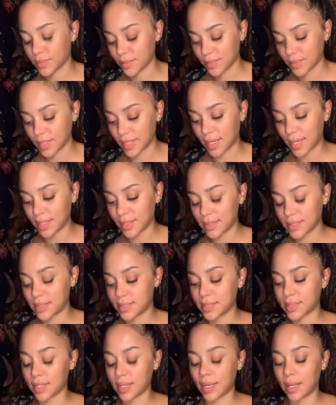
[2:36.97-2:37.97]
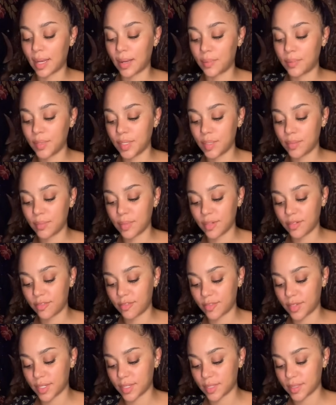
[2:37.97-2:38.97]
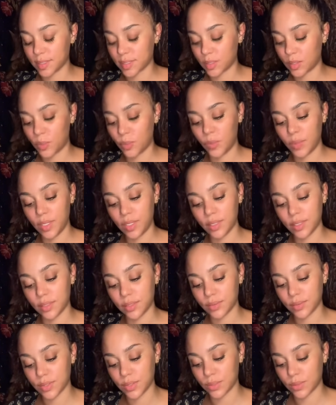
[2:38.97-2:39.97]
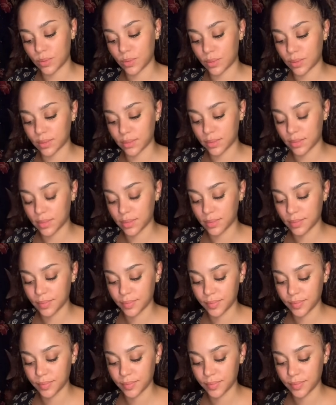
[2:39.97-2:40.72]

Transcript: That slapped me in my face. Queen of Swords.